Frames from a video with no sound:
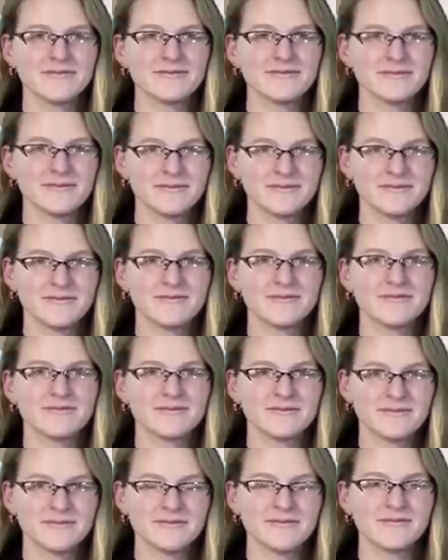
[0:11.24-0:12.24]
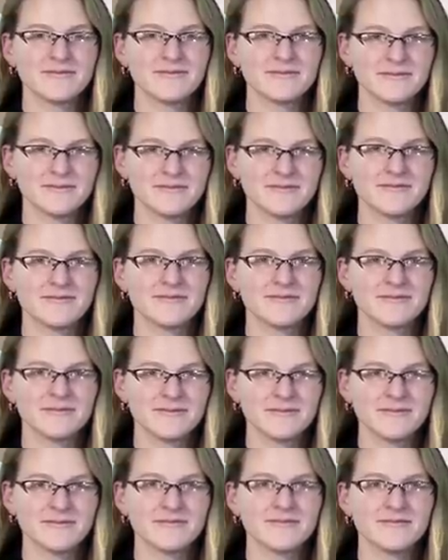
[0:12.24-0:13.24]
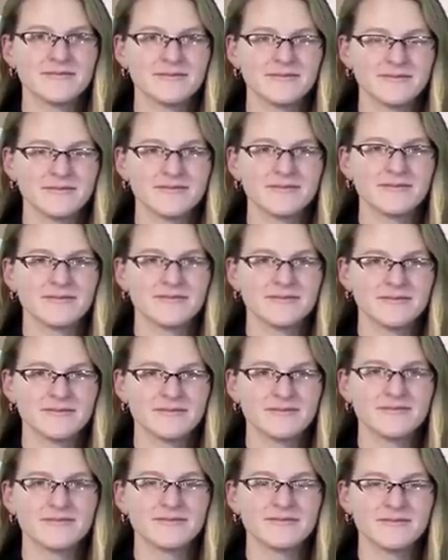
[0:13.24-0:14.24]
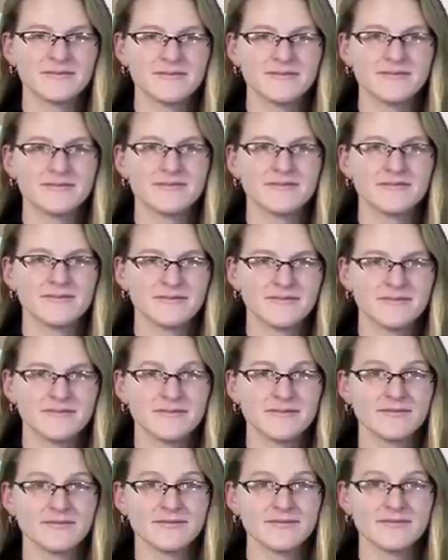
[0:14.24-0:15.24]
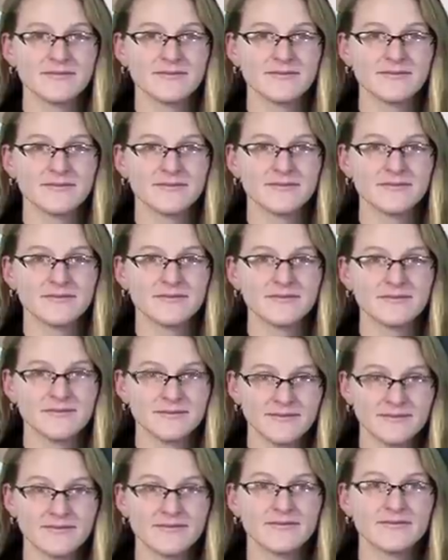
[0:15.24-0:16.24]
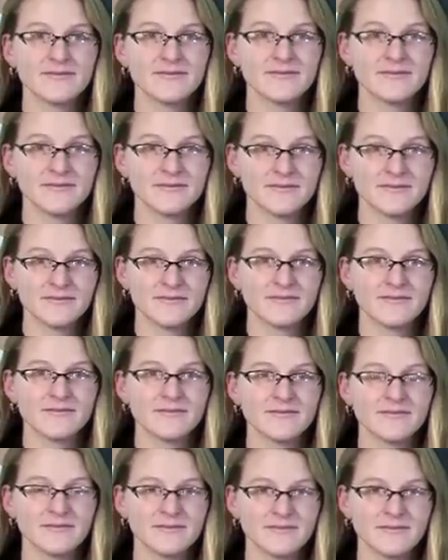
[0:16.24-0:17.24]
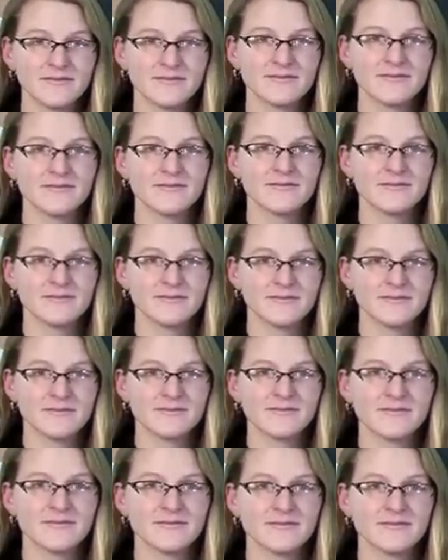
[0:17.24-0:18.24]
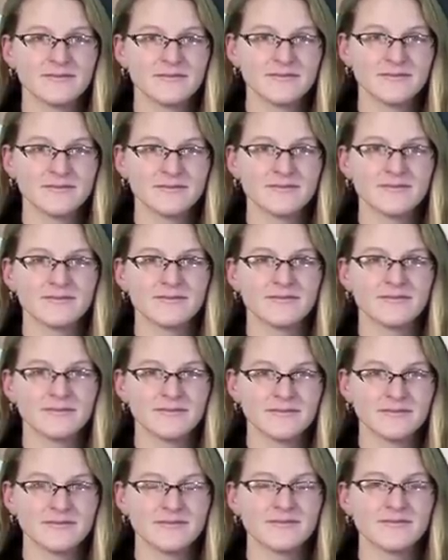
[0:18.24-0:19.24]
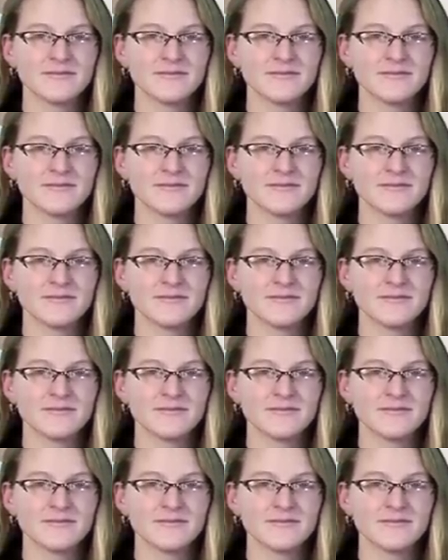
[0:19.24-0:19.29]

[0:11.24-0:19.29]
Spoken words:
[no speech]